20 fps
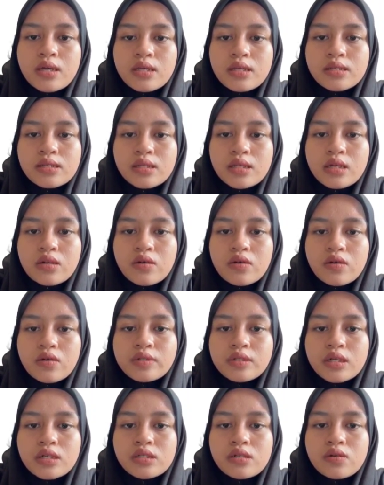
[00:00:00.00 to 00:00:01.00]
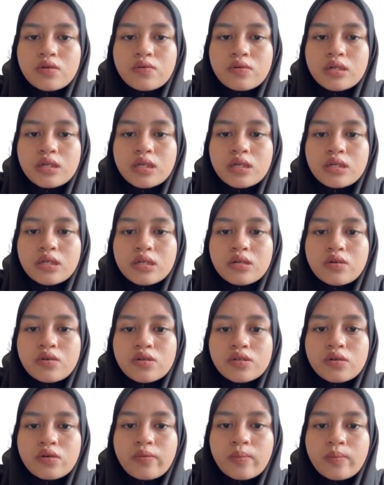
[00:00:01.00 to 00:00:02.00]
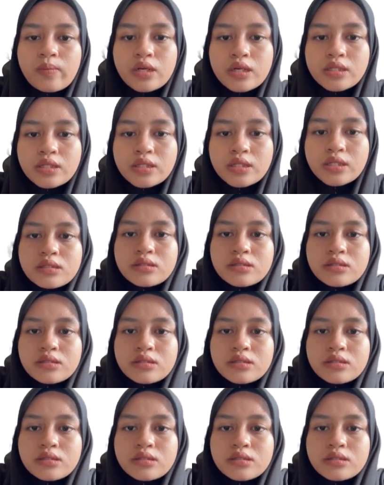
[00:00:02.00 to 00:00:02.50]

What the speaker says: instead of just lowering the cost of production.